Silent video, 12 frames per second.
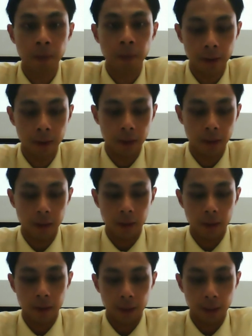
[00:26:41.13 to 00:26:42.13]
right?
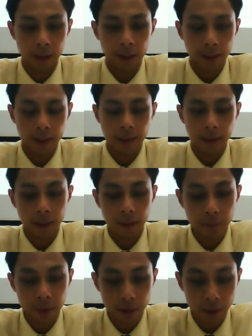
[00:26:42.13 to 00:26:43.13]
Okay,
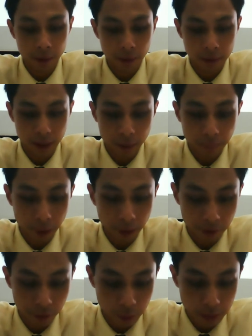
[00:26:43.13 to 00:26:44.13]
next comes the second part
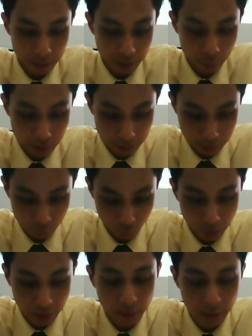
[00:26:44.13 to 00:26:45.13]
of the question, which is
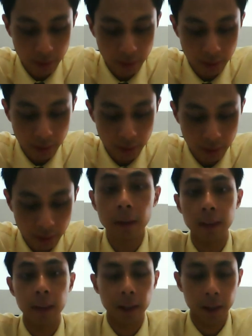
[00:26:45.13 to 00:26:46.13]
whitening.
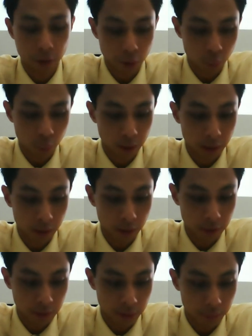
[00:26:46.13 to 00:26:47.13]
Can I use
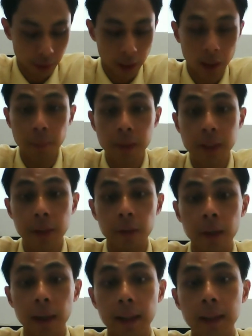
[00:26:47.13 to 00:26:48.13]
whitening lotion? Ms.
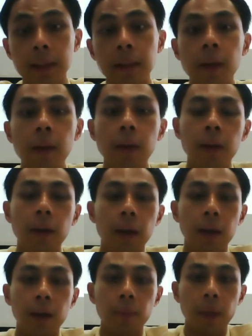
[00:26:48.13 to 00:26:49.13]
Cheong asked.
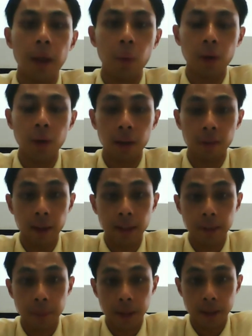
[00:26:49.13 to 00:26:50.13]
I would not advise
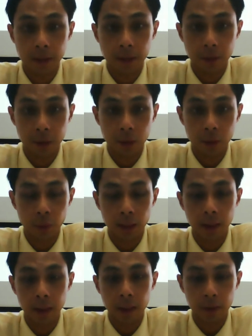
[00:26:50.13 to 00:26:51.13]
a patient to use
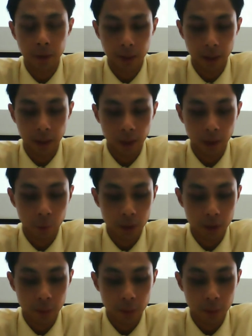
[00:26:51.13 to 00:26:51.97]
whitening lotion, and I would